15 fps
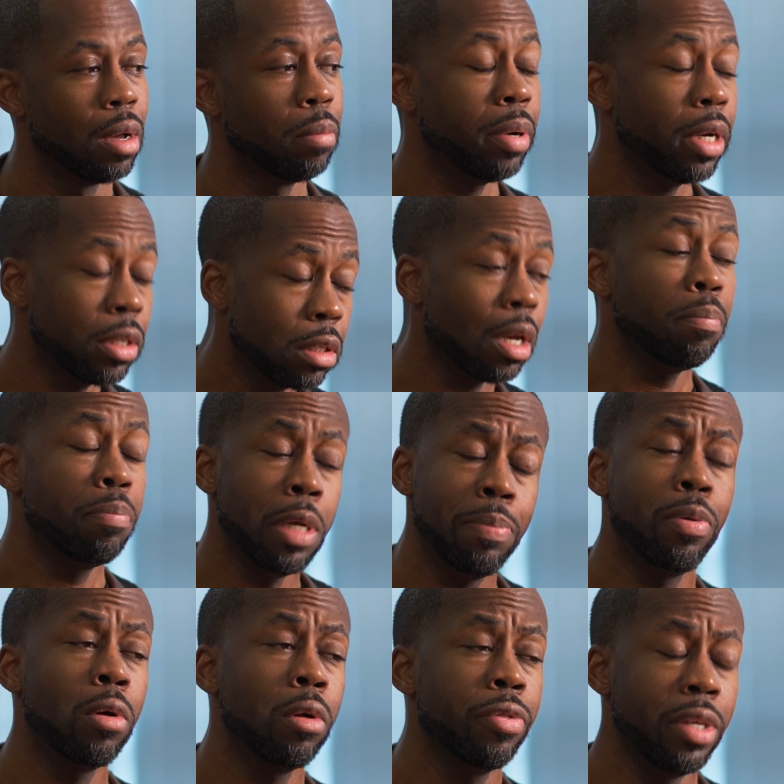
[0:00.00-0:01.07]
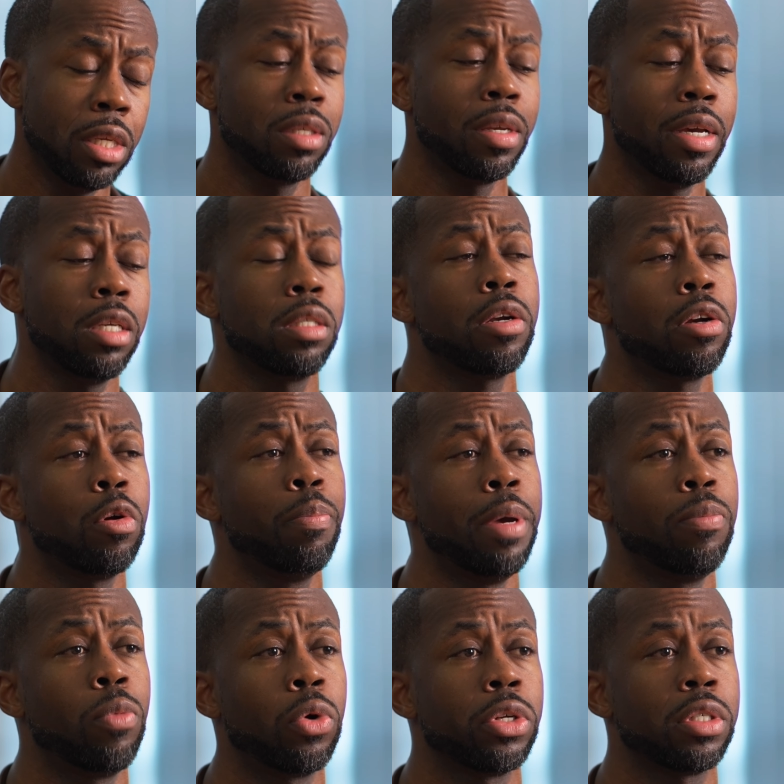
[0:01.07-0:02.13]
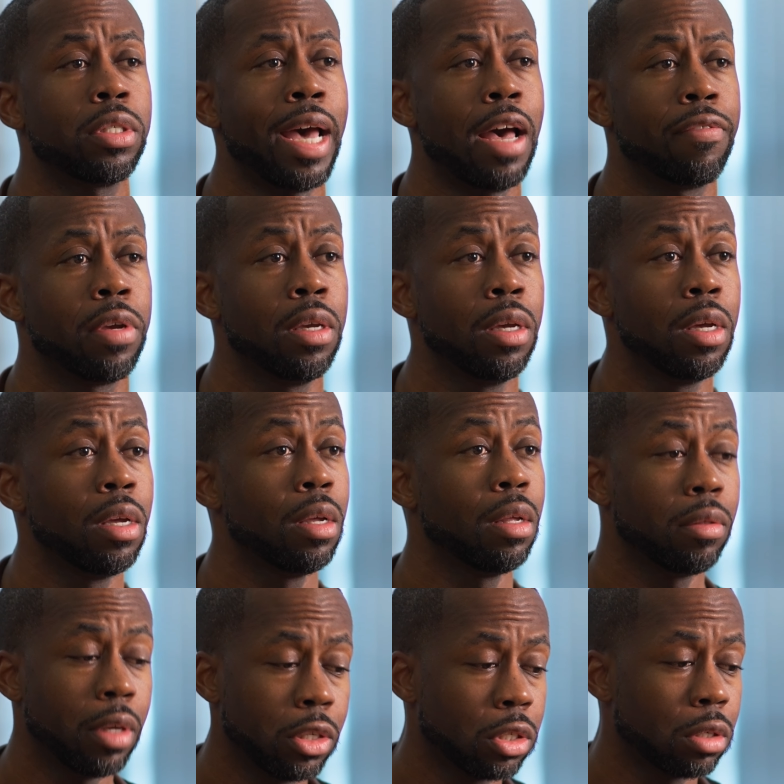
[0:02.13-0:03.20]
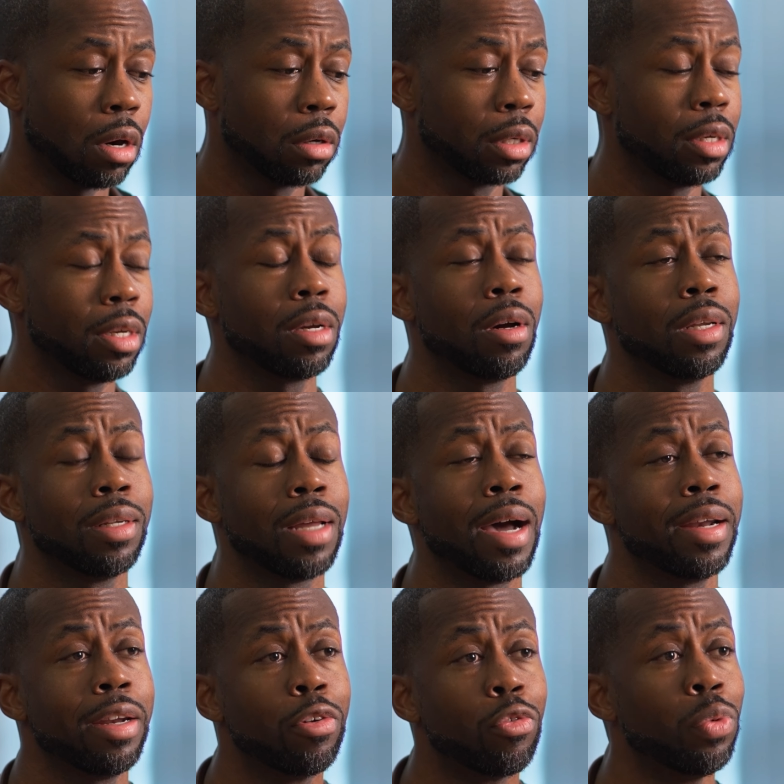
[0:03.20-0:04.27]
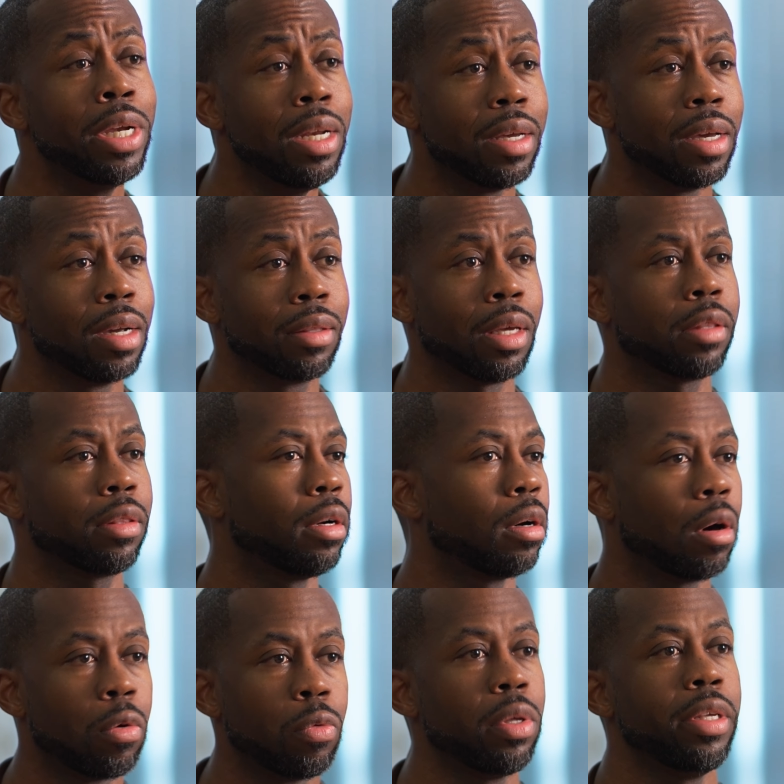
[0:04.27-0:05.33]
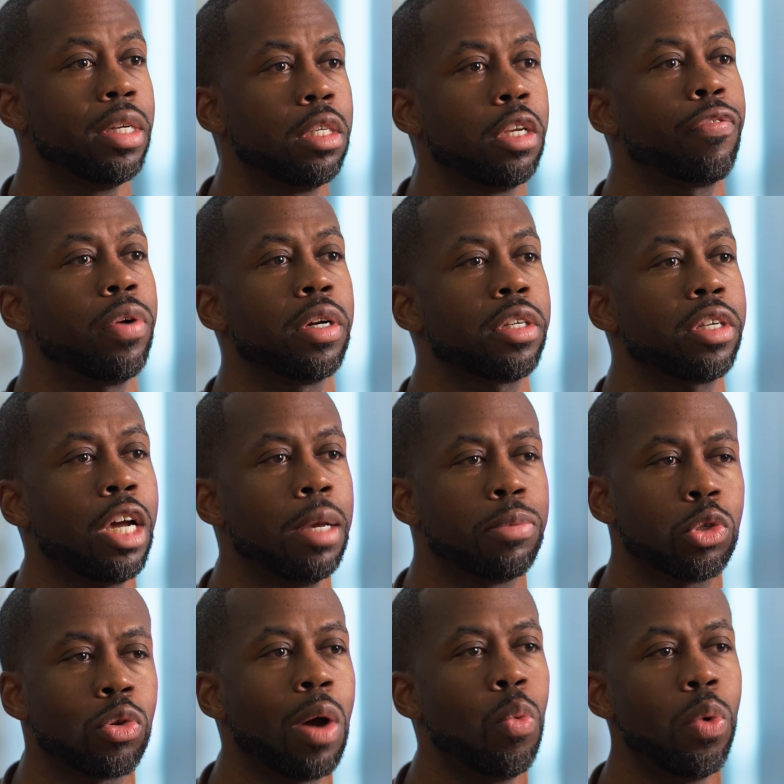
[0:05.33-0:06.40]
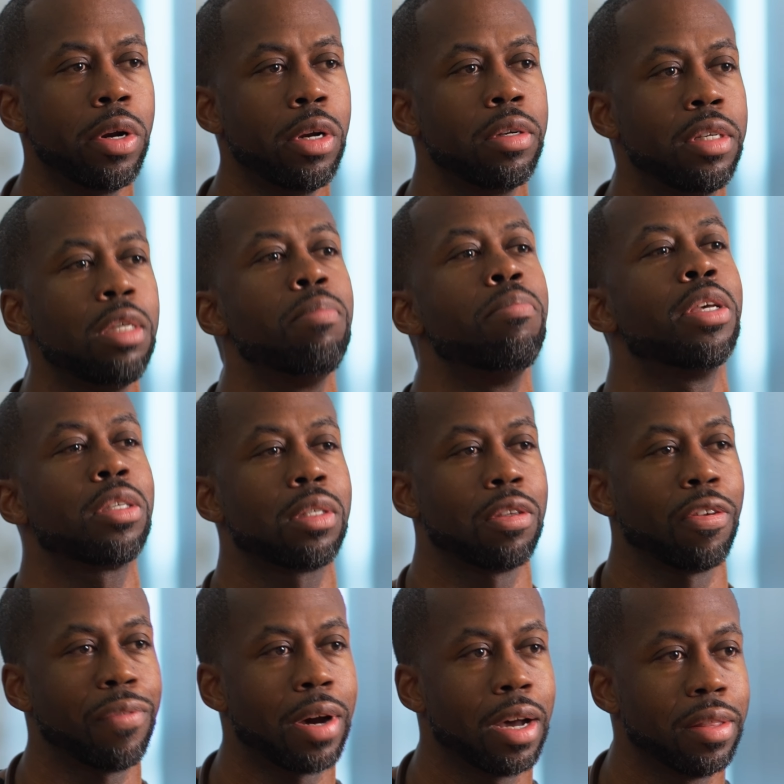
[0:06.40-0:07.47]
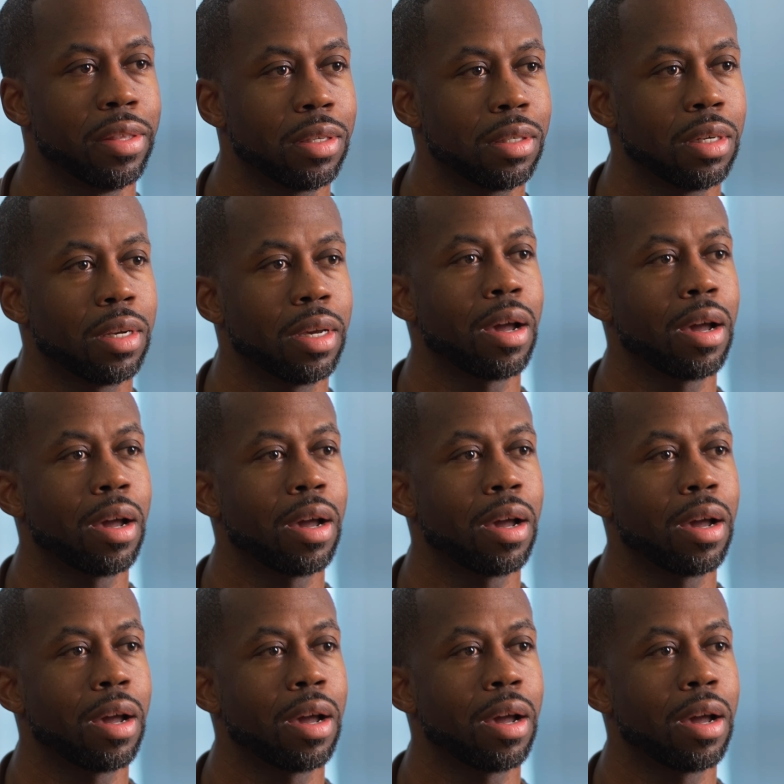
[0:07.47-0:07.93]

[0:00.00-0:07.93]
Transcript: But some people these days that are a bit more savvy, they start getting online and reading that there are really different types. So I want to demystify this today.